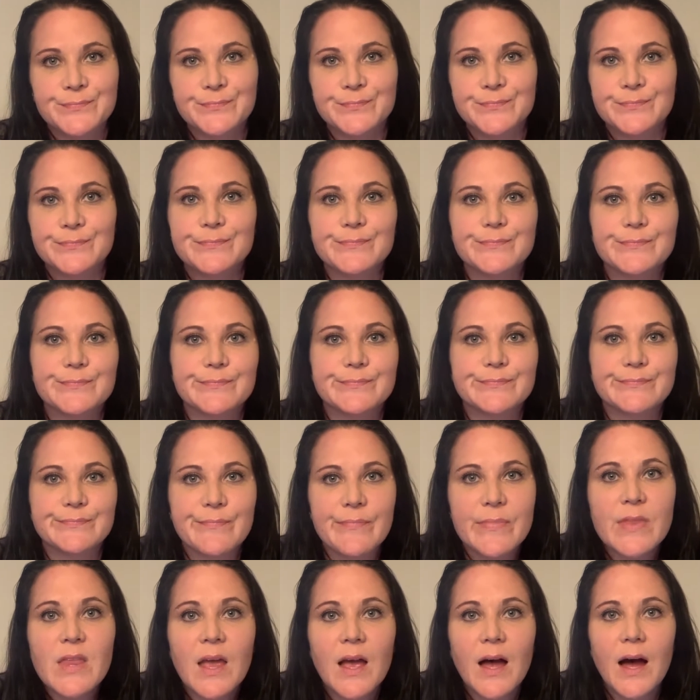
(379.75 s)
I'm
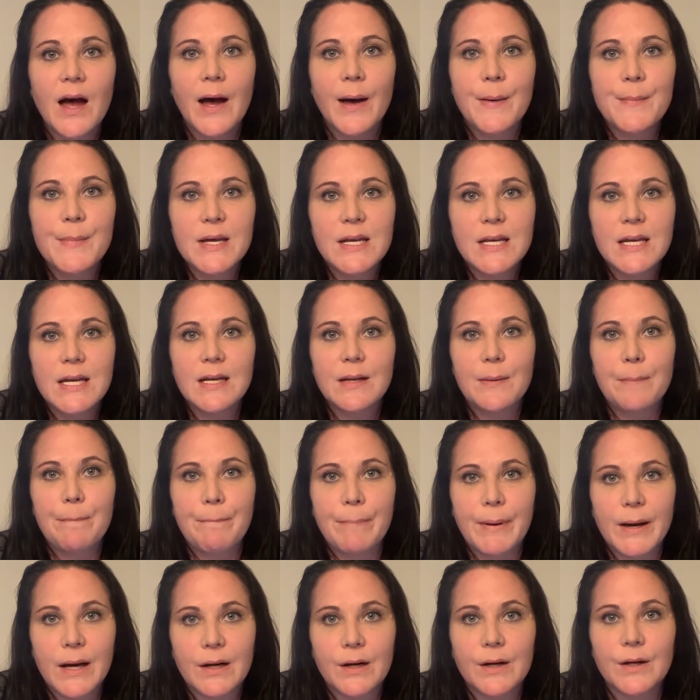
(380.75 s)
gonna need a
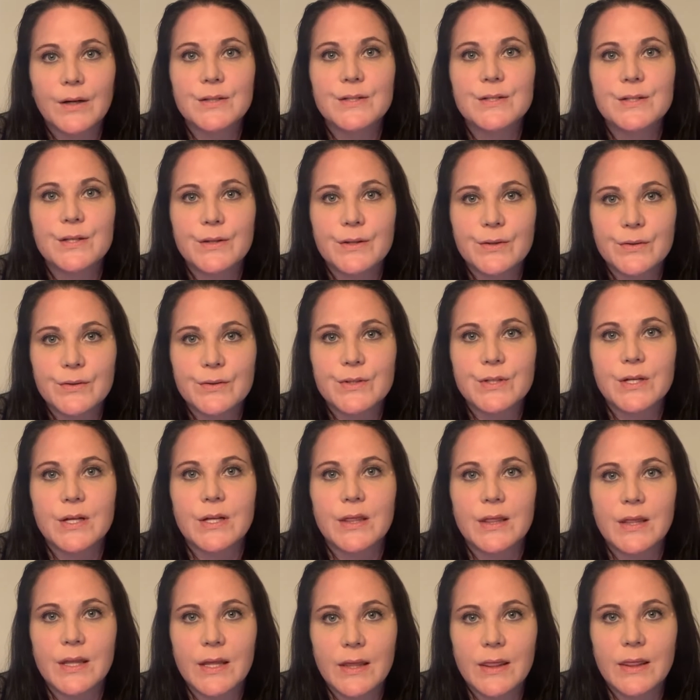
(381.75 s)
better
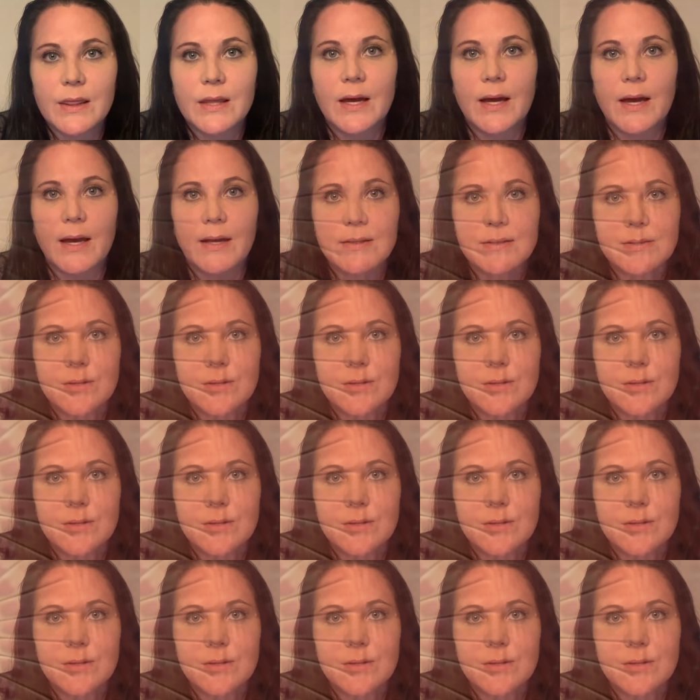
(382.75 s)
solution than that,